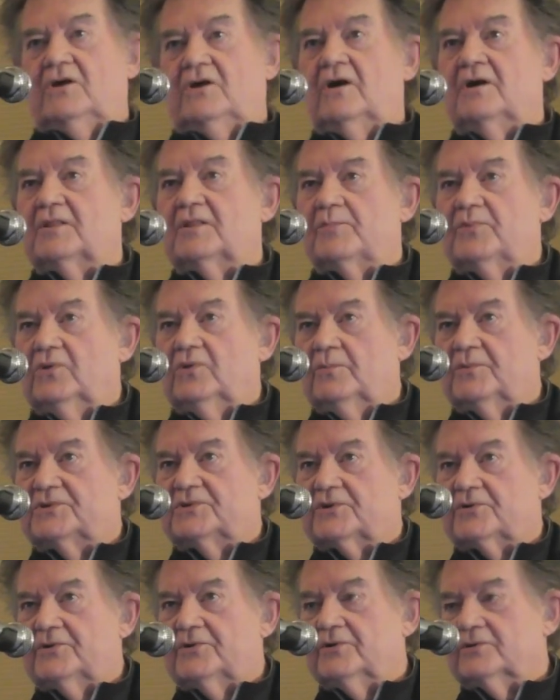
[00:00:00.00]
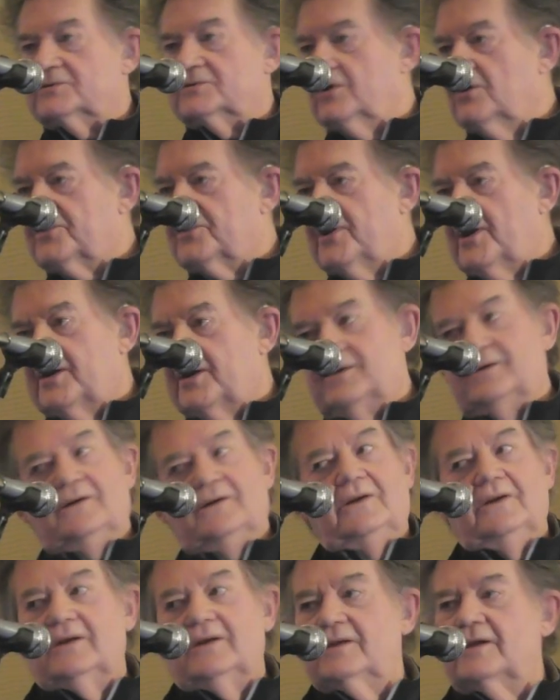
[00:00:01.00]
on the bill of materials. Okay.
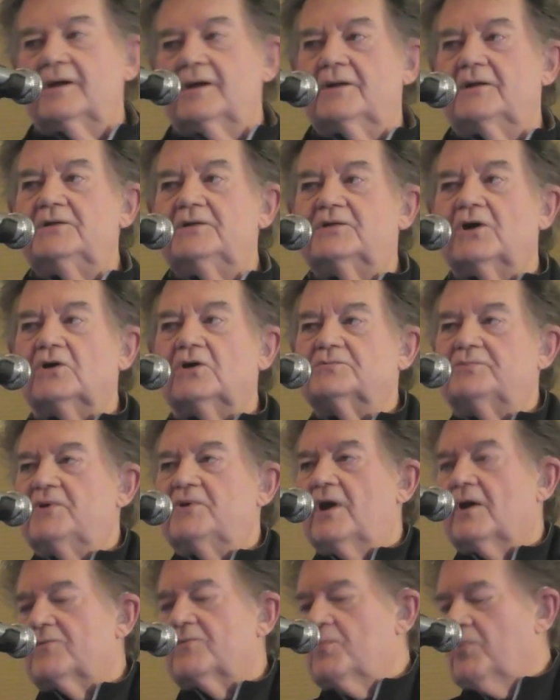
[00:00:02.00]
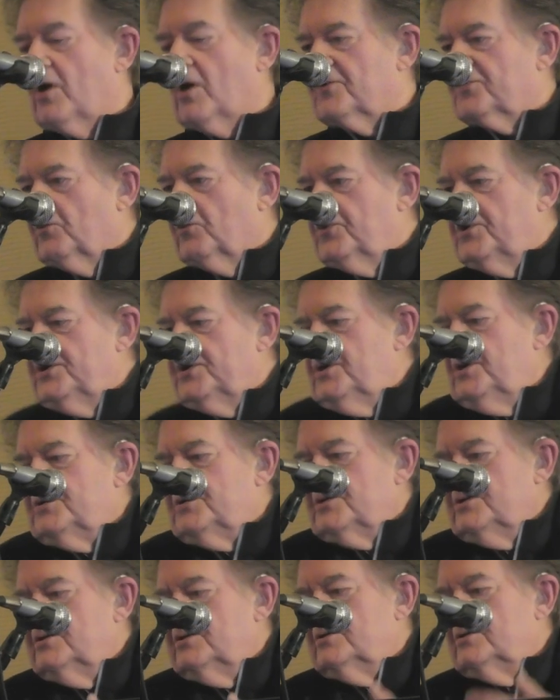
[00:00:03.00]
he tells me every part that we need
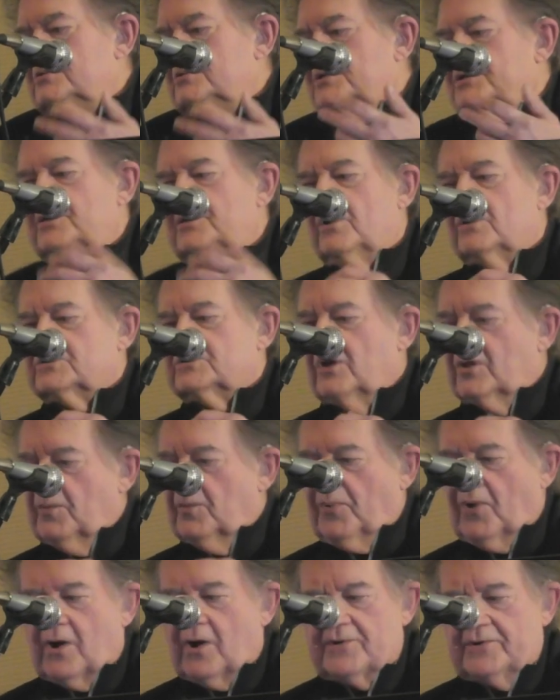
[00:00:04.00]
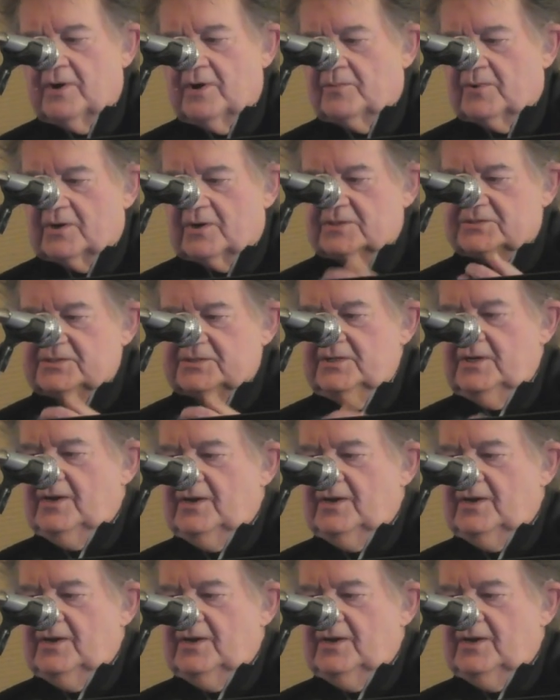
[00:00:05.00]
to use. He knows all the part numbers.